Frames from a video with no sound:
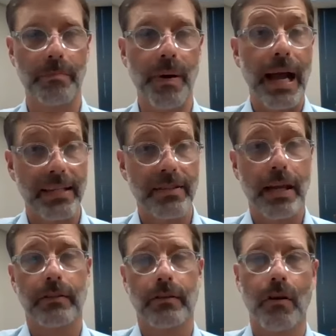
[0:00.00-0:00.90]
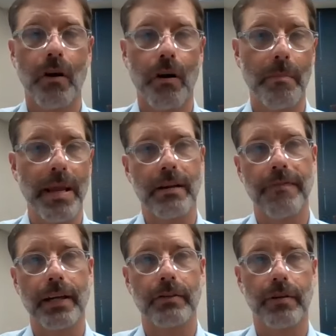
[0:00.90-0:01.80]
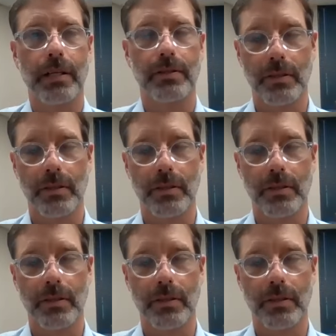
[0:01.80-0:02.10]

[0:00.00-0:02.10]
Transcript: by sector are manufacturing,